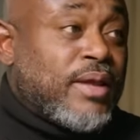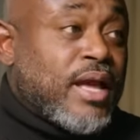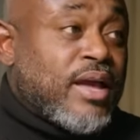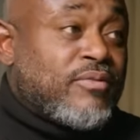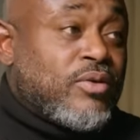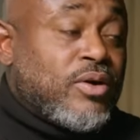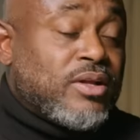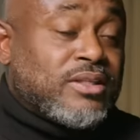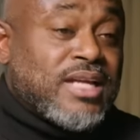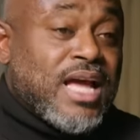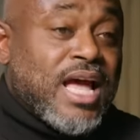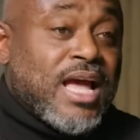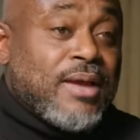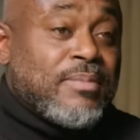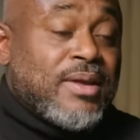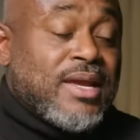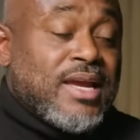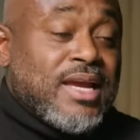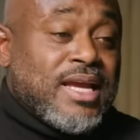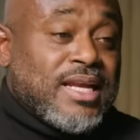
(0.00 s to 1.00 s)
player of all
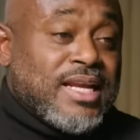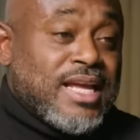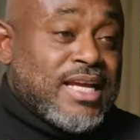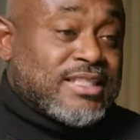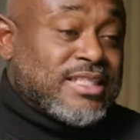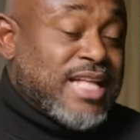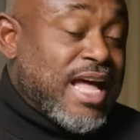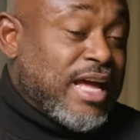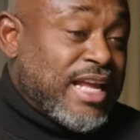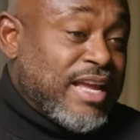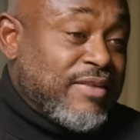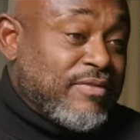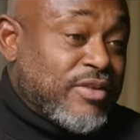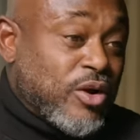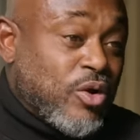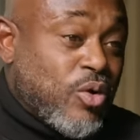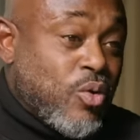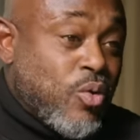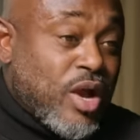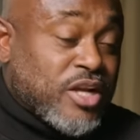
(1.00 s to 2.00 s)
time. There's not
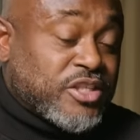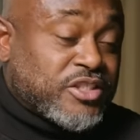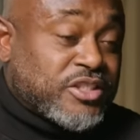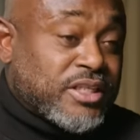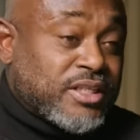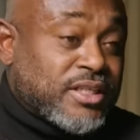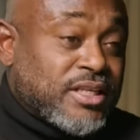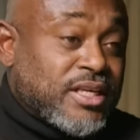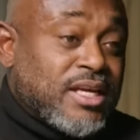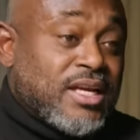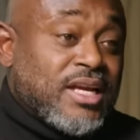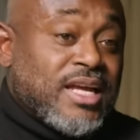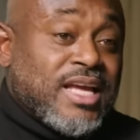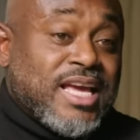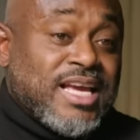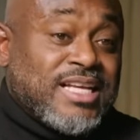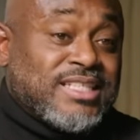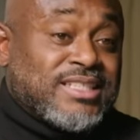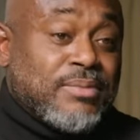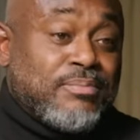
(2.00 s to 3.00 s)
even a question.
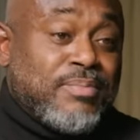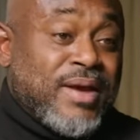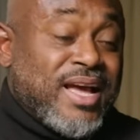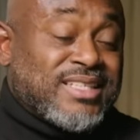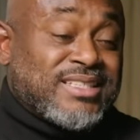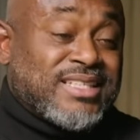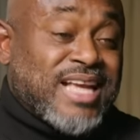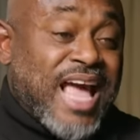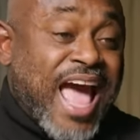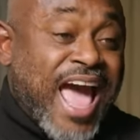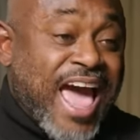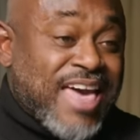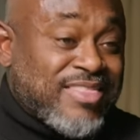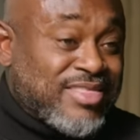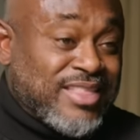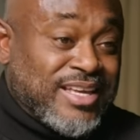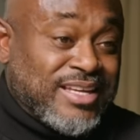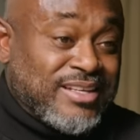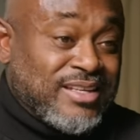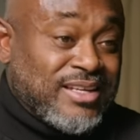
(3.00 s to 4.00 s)
He's the best
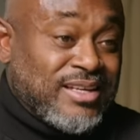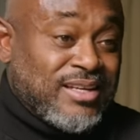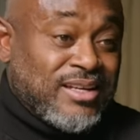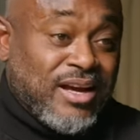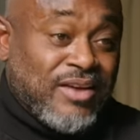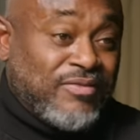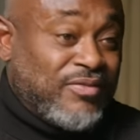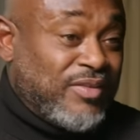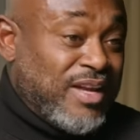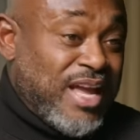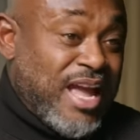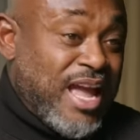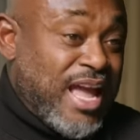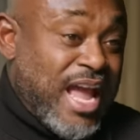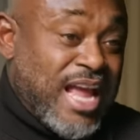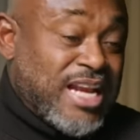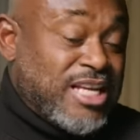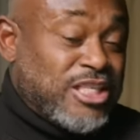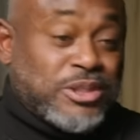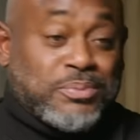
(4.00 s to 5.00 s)
athlete of
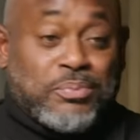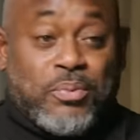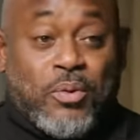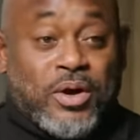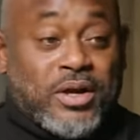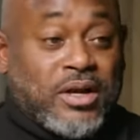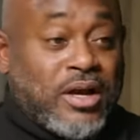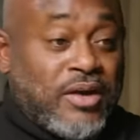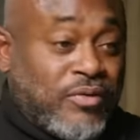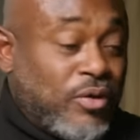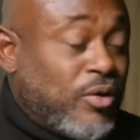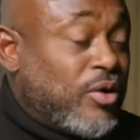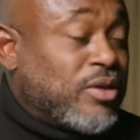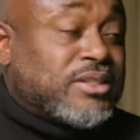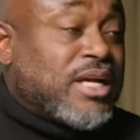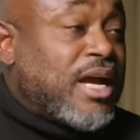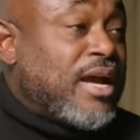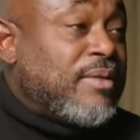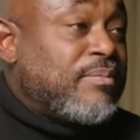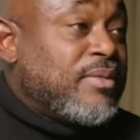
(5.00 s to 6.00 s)
any sport of
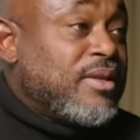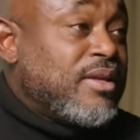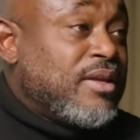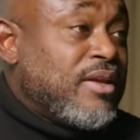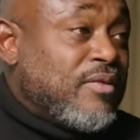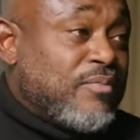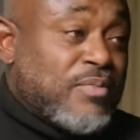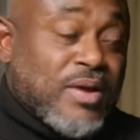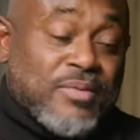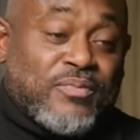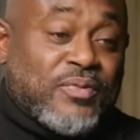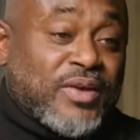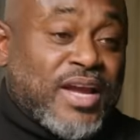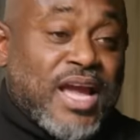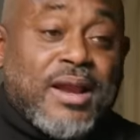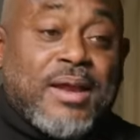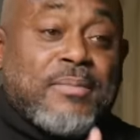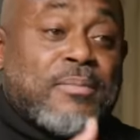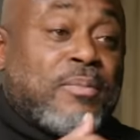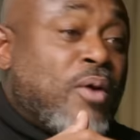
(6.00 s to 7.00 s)
all time. But
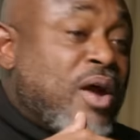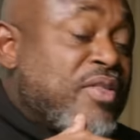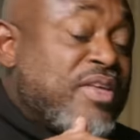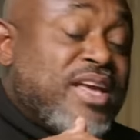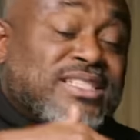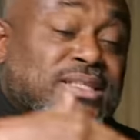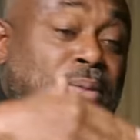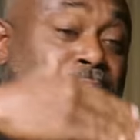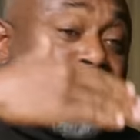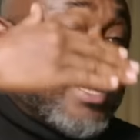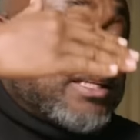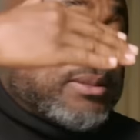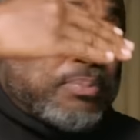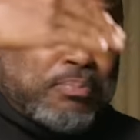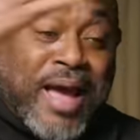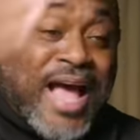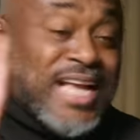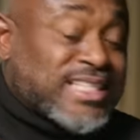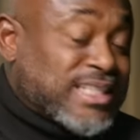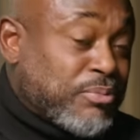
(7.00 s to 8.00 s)
forget whether he's the
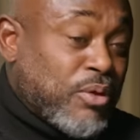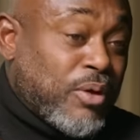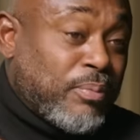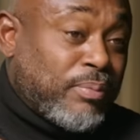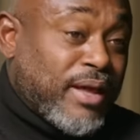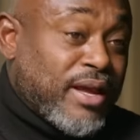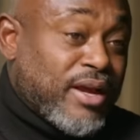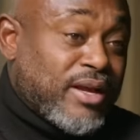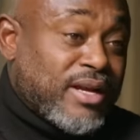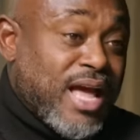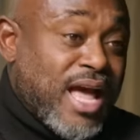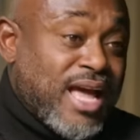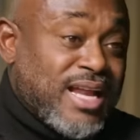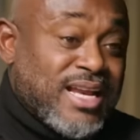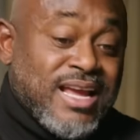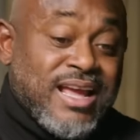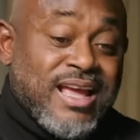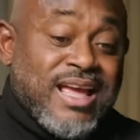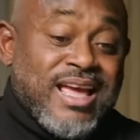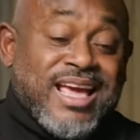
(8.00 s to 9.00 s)
best basketball player or
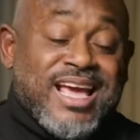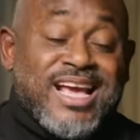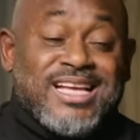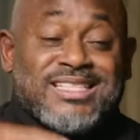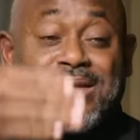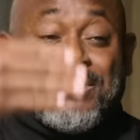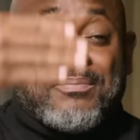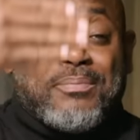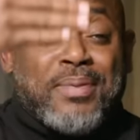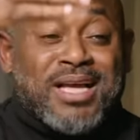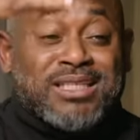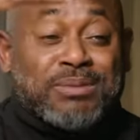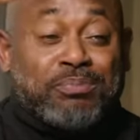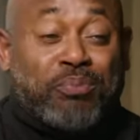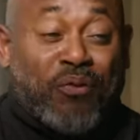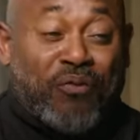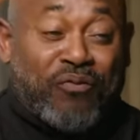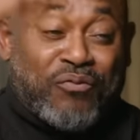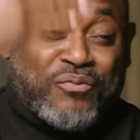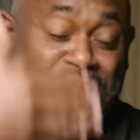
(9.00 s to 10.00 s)
not, he's the
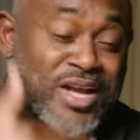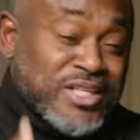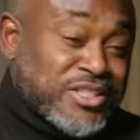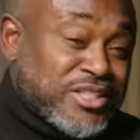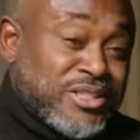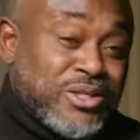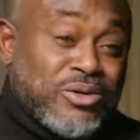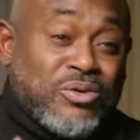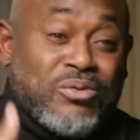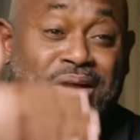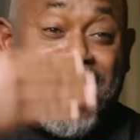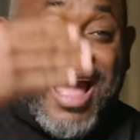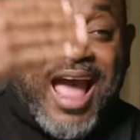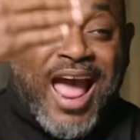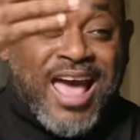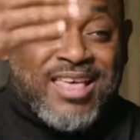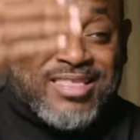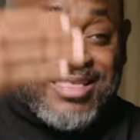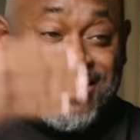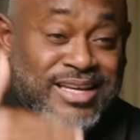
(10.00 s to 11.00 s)
best professional
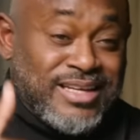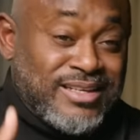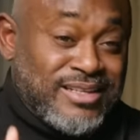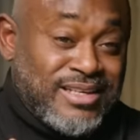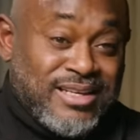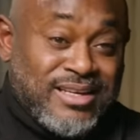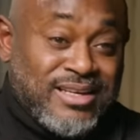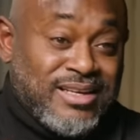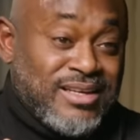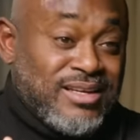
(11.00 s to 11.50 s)
athlete